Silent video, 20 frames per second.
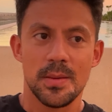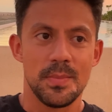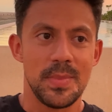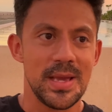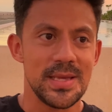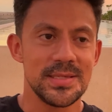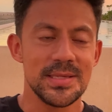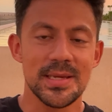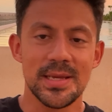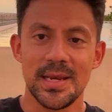
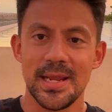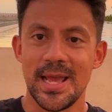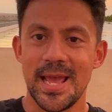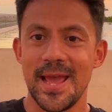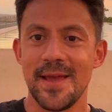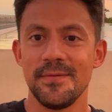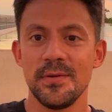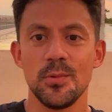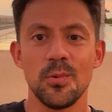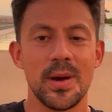Basically,
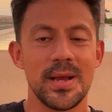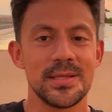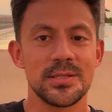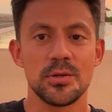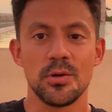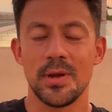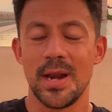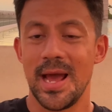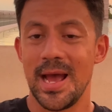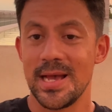
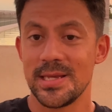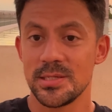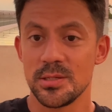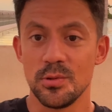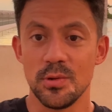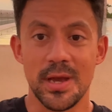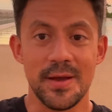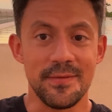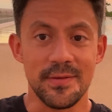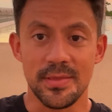everyone's gonna
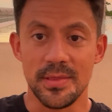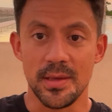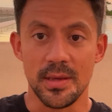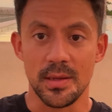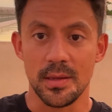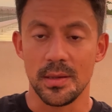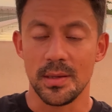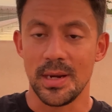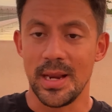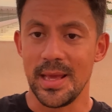ask you
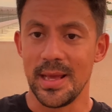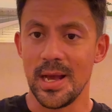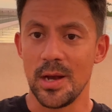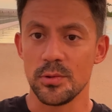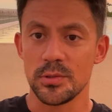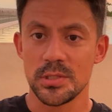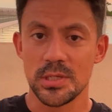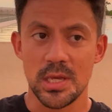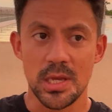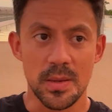everything, like
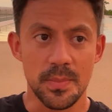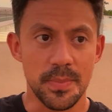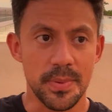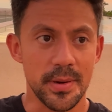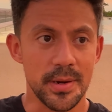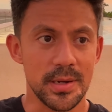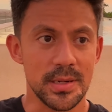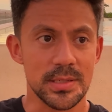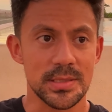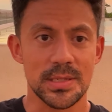
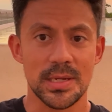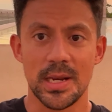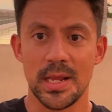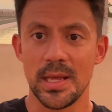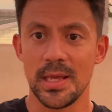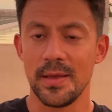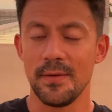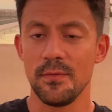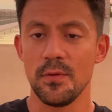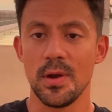housekeepers,
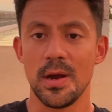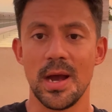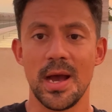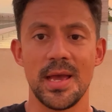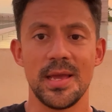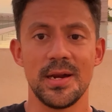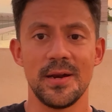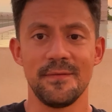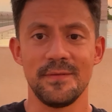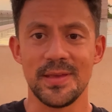like if you
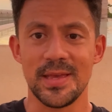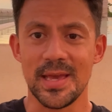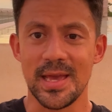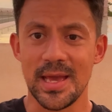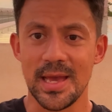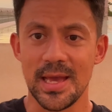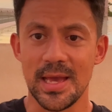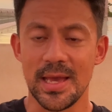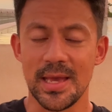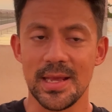hire a
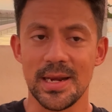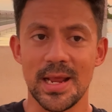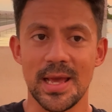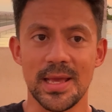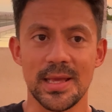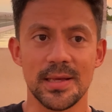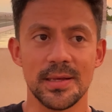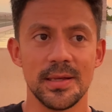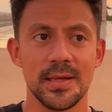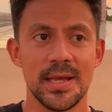VA,
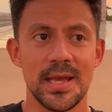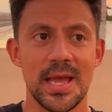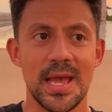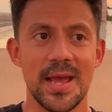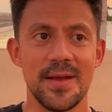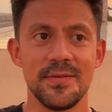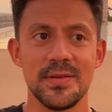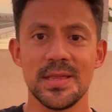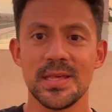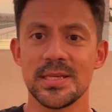like
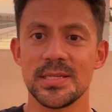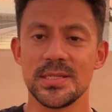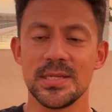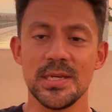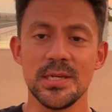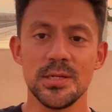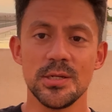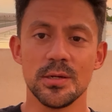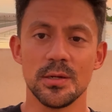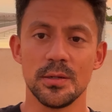every
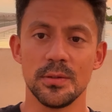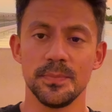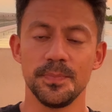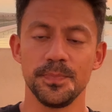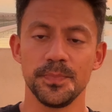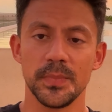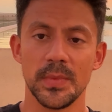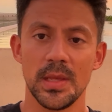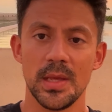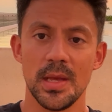decision,
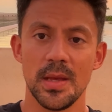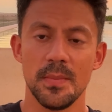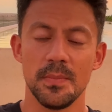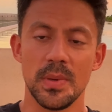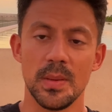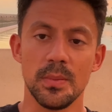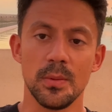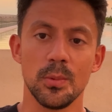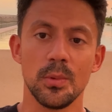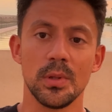
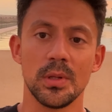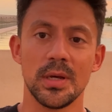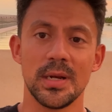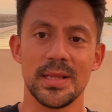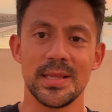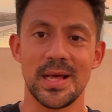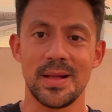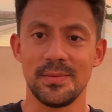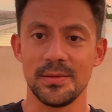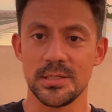people were
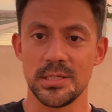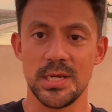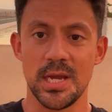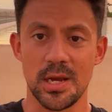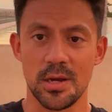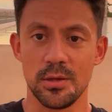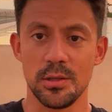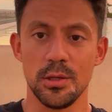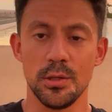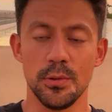gonna double
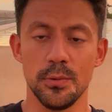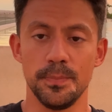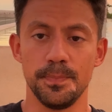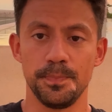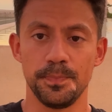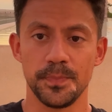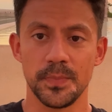check on you.